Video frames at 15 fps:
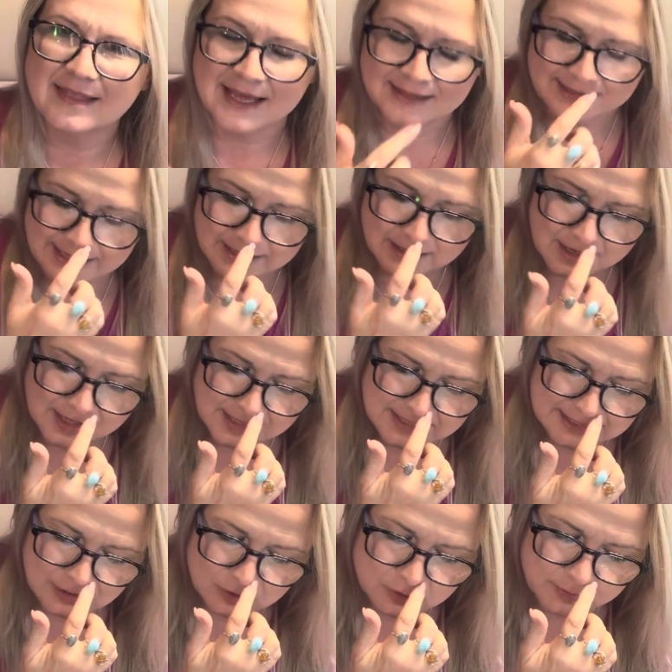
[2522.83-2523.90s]
that. That kind of
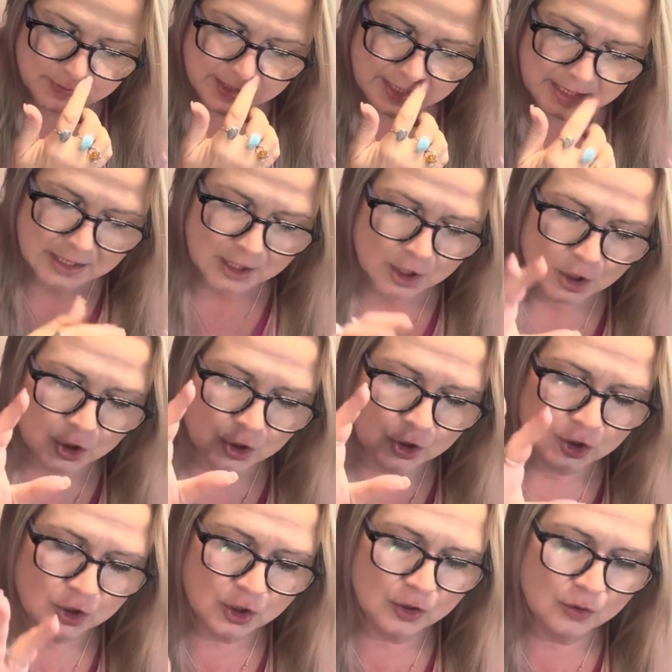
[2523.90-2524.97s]
tells me
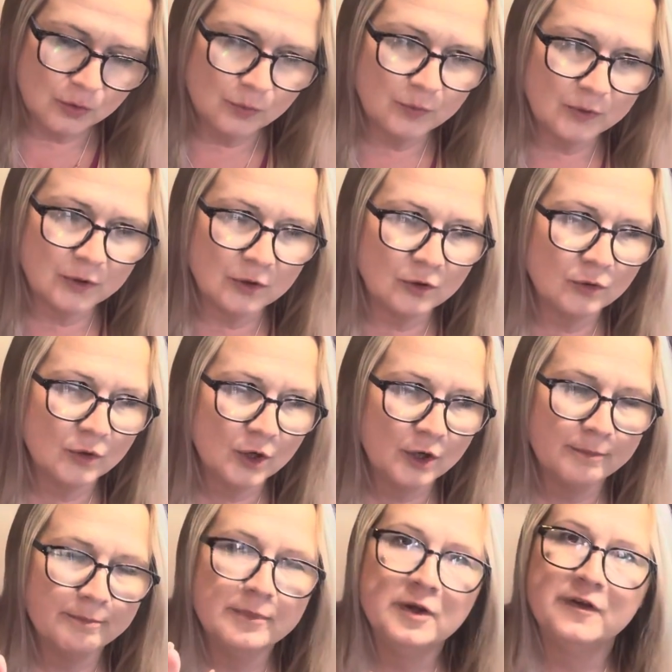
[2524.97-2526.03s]
you will
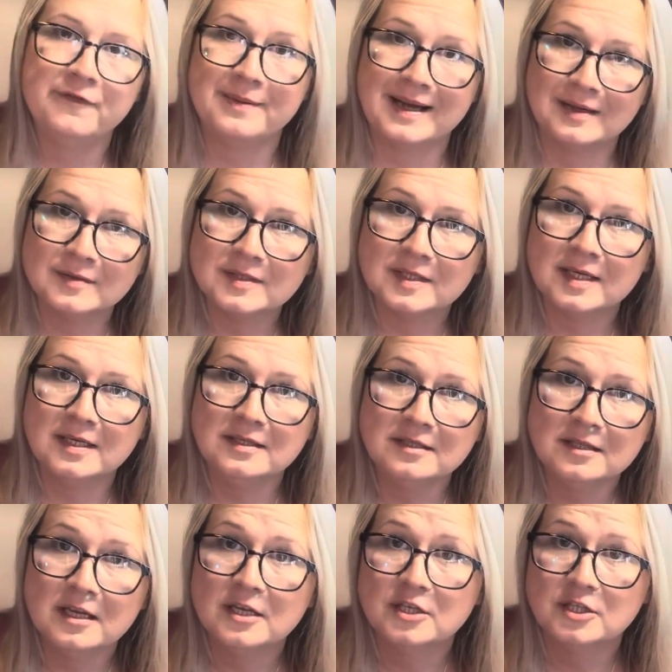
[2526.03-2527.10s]
move
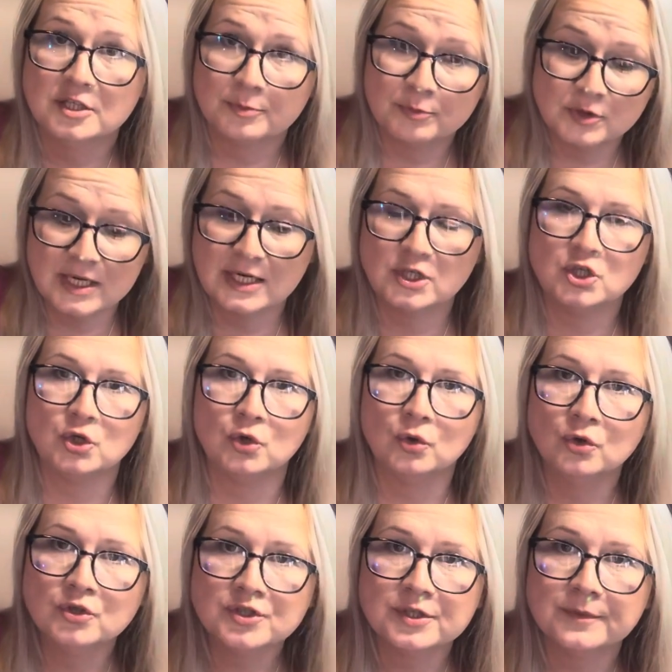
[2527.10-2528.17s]
mountains to protect
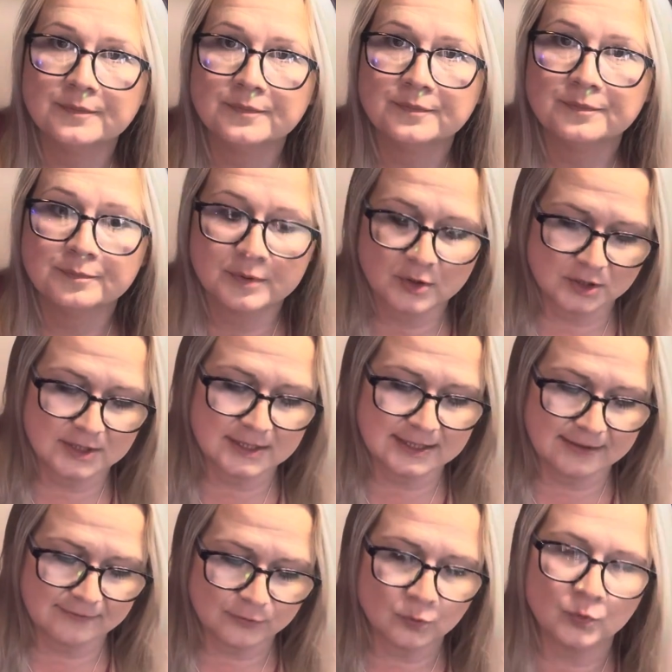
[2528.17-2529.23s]
yours, because the
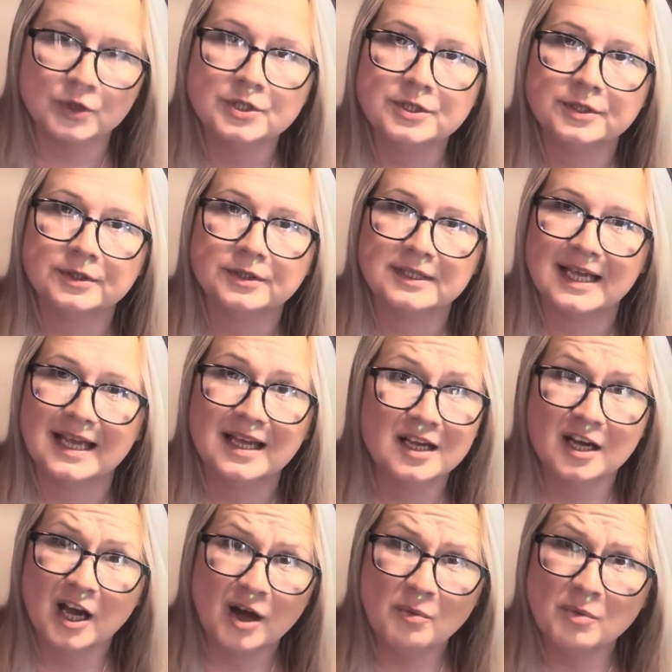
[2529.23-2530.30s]
devil would. Yeah,
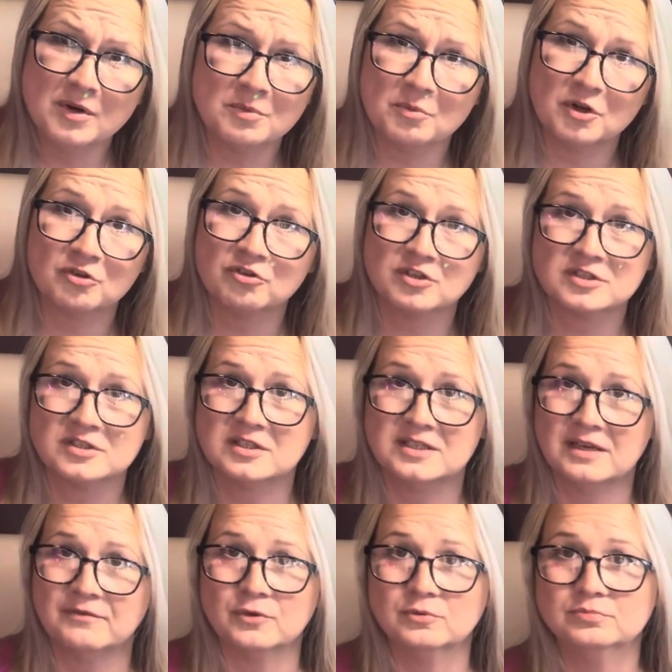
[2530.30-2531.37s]
I wouldn't want to cross the
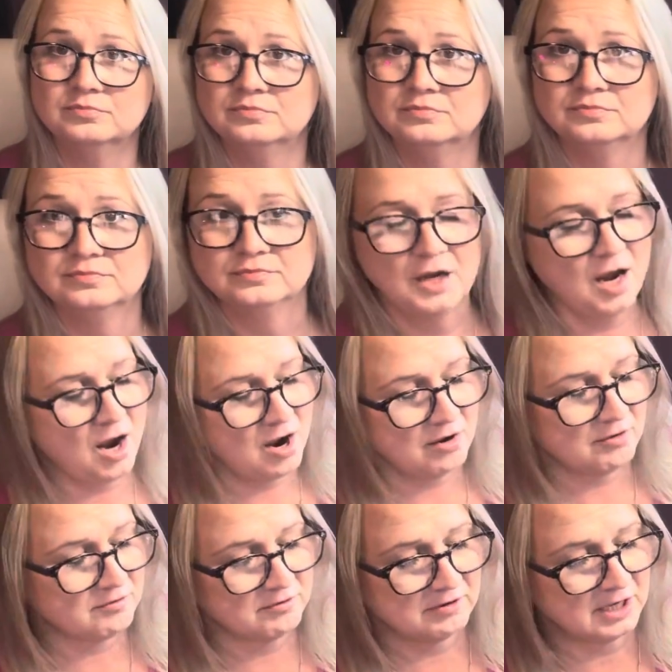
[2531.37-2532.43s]
devil. I
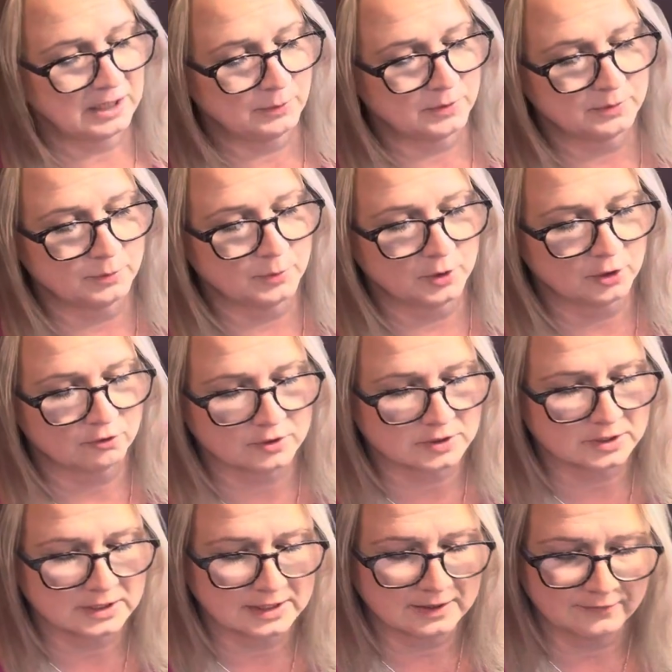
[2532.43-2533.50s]
really wouldn't want to cross
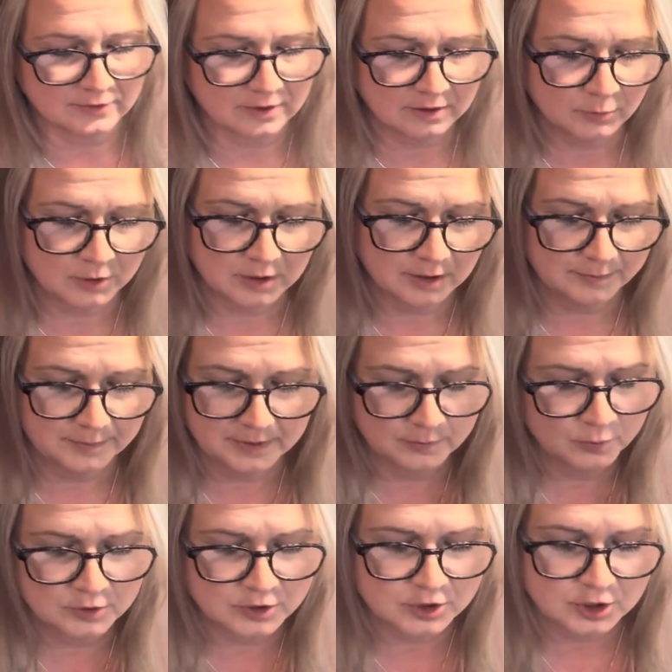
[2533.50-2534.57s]
the devil. I
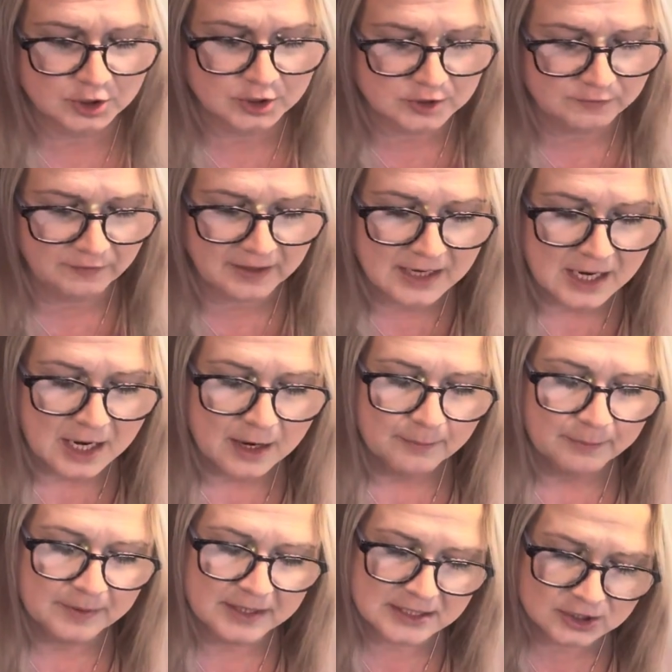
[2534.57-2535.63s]
wouldn't chance fate.
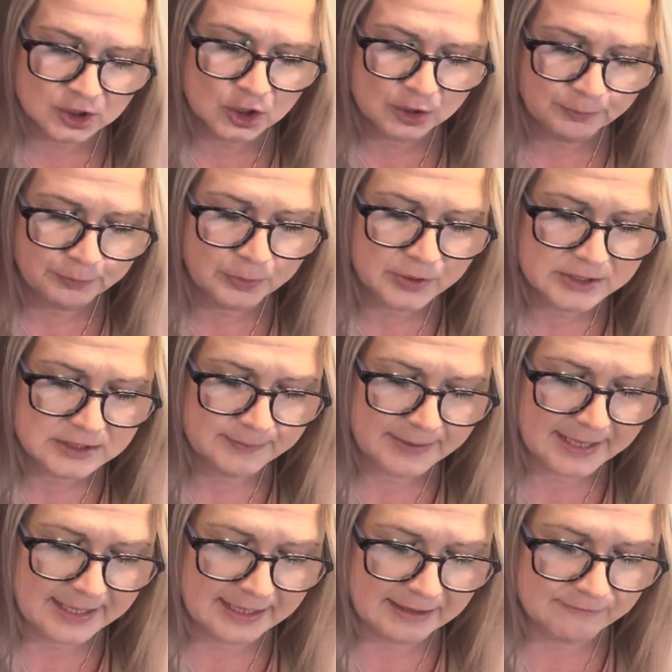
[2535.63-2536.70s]
But there's good points
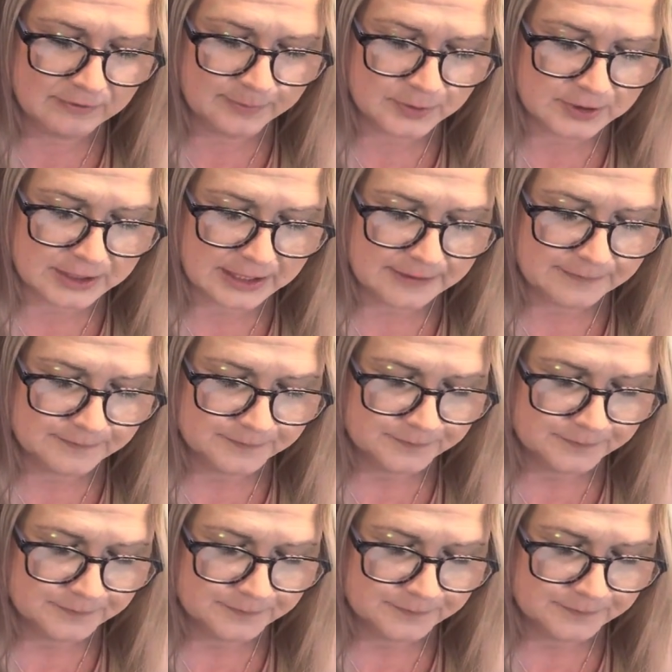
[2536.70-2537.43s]
about everybody.